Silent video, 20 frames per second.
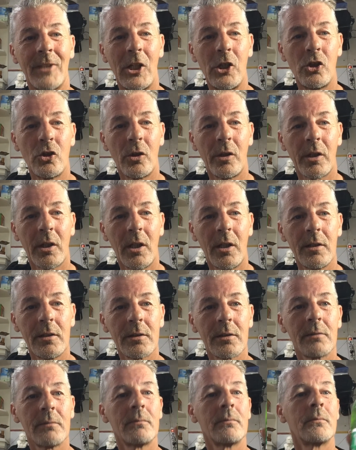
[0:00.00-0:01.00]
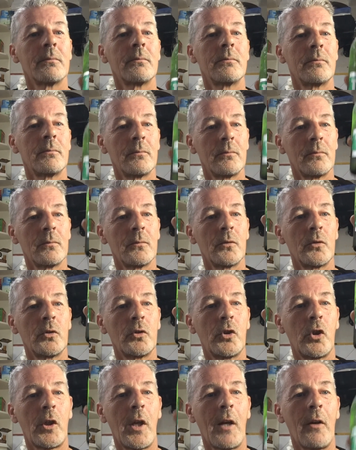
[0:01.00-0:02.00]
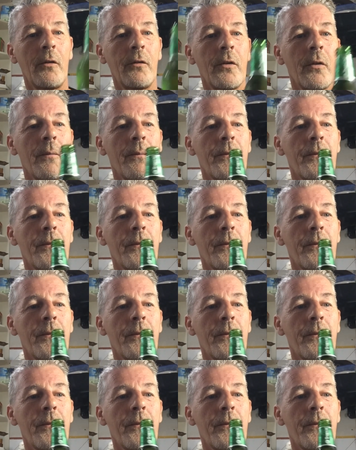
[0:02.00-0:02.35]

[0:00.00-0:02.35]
Enjoy it, guys. Good health.